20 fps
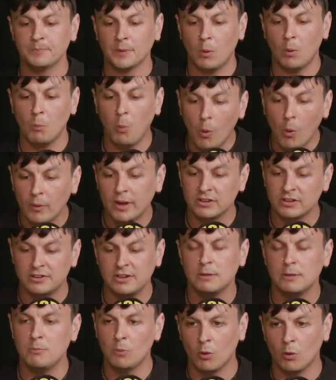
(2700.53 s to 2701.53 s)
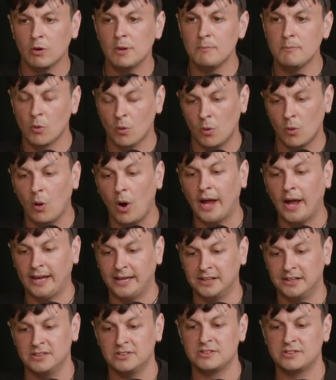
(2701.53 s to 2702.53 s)
what we are seeing more and more
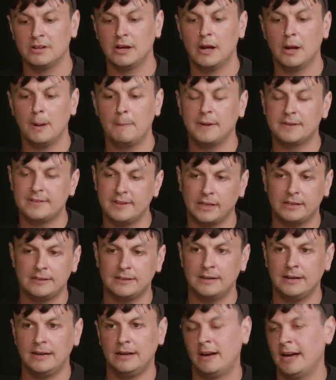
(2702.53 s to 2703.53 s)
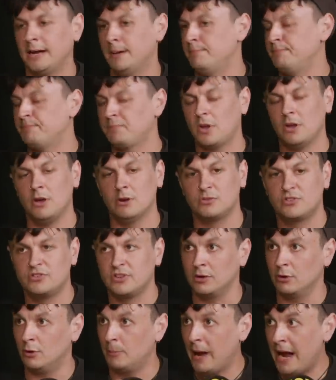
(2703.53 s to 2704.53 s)
is particularly like, you know,
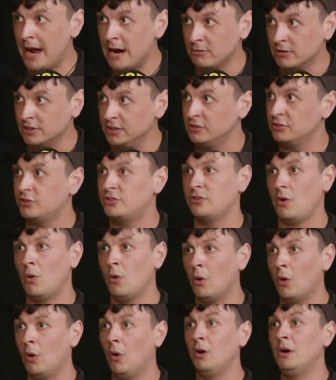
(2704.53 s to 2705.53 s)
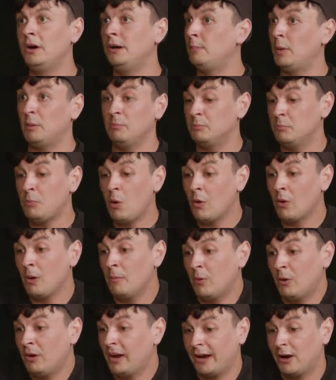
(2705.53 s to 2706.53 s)
single parents, or but more
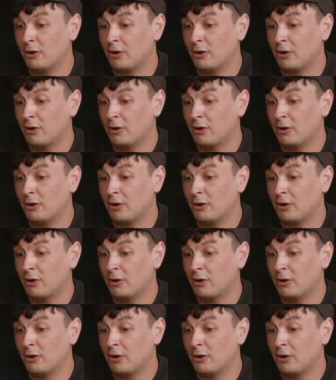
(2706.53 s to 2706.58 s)
and more like